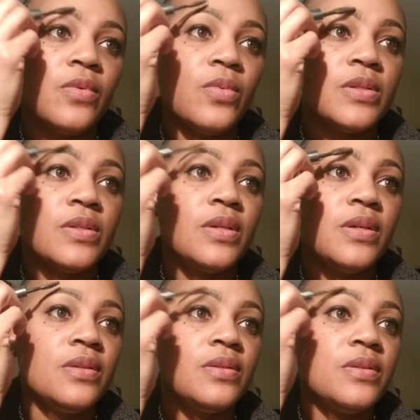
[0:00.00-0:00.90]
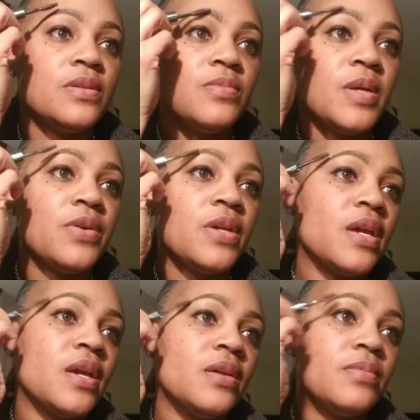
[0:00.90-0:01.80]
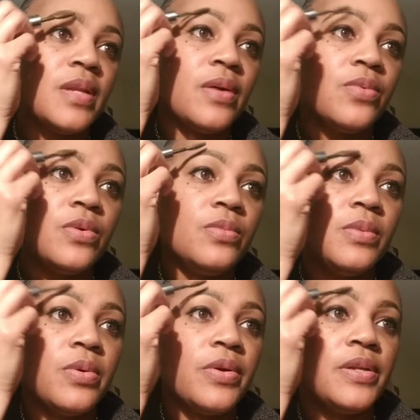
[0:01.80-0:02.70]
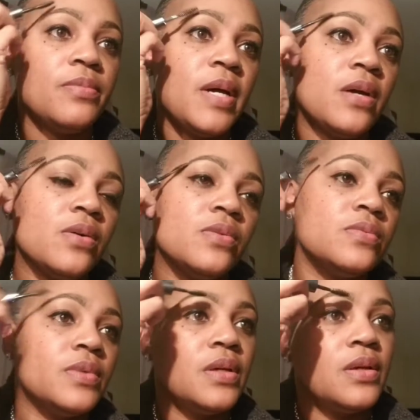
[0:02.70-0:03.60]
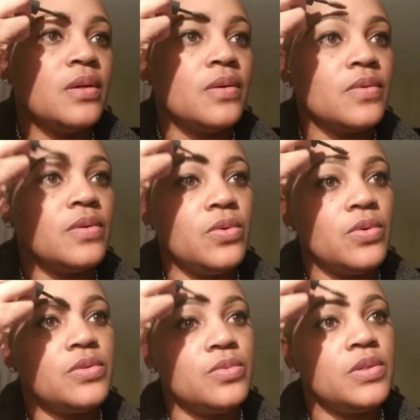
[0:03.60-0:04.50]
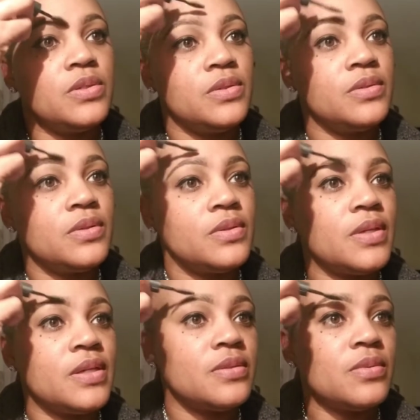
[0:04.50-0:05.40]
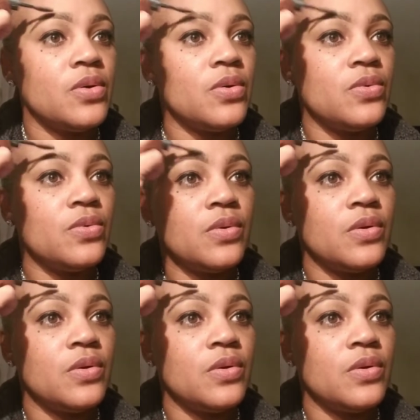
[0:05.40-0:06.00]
Once again, this is Mary Kay, but I will be branding my own. The Lord is willing. That's the goal.